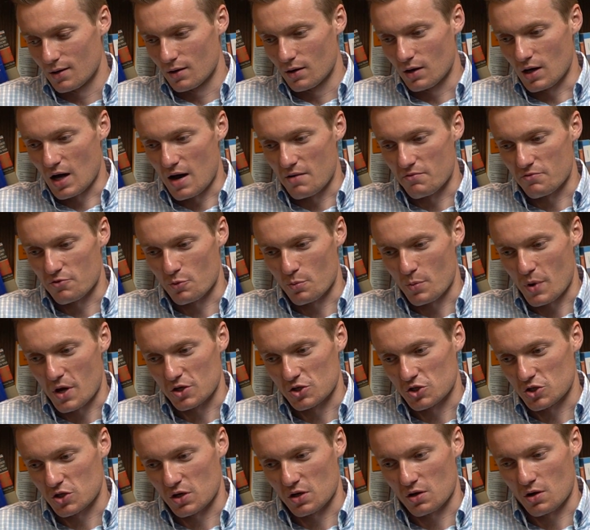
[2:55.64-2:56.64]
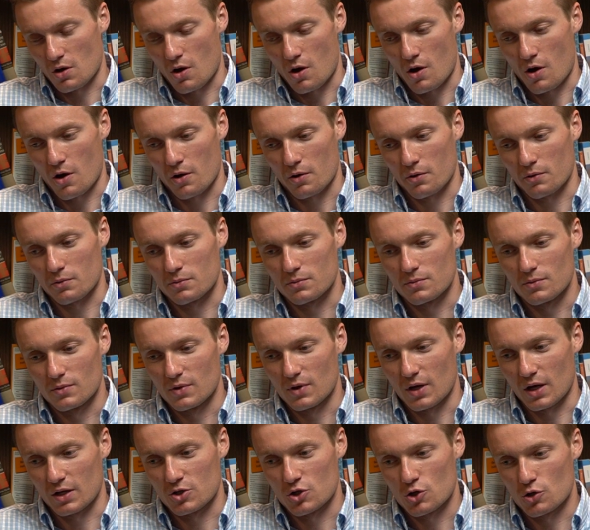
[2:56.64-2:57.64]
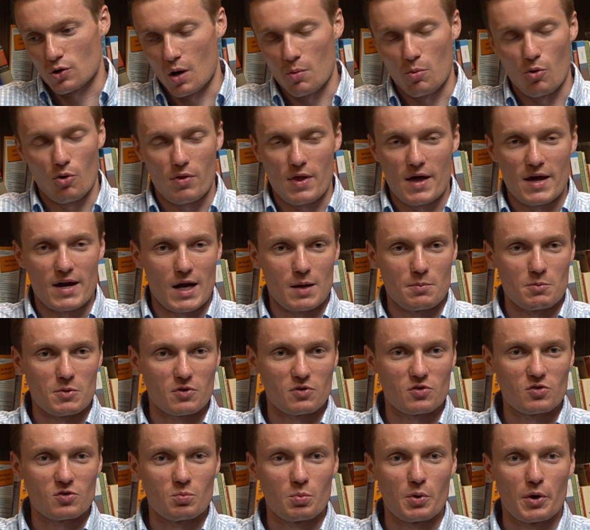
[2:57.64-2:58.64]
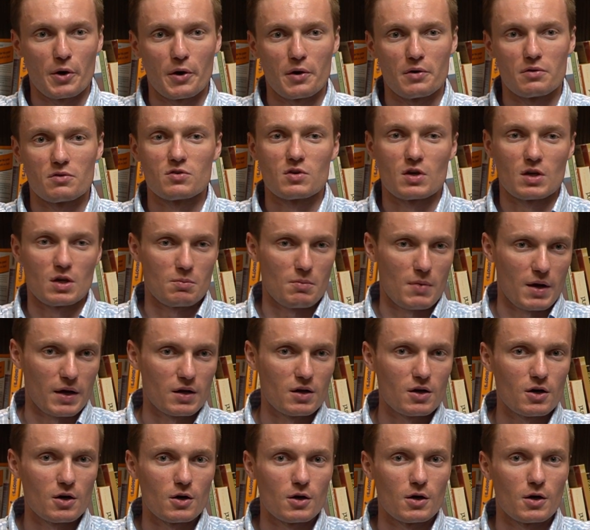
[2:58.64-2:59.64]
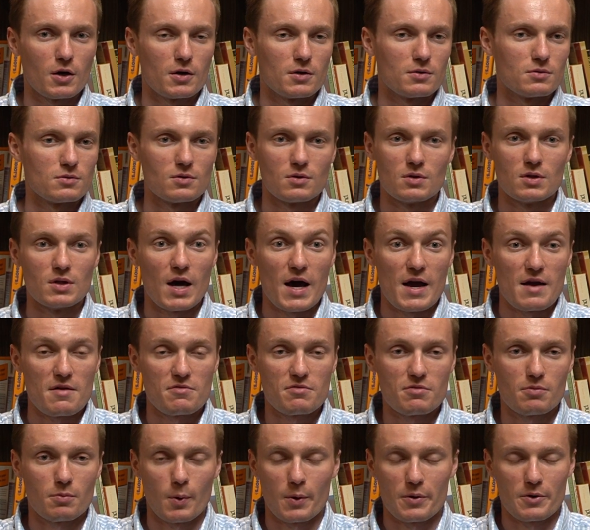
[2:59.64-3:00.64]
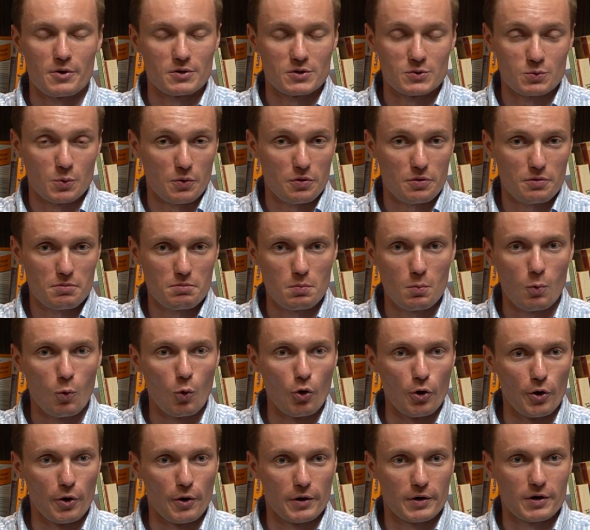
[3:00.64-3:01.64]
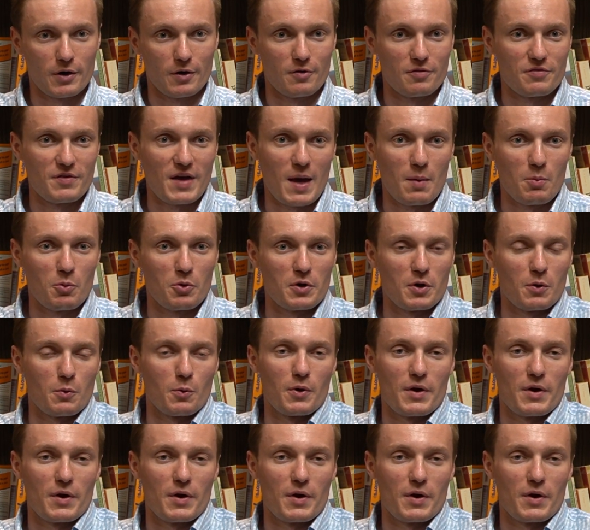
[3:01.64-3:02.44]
confirmation on a trouble that I'm experiencing in my current life, whether it's with work or family or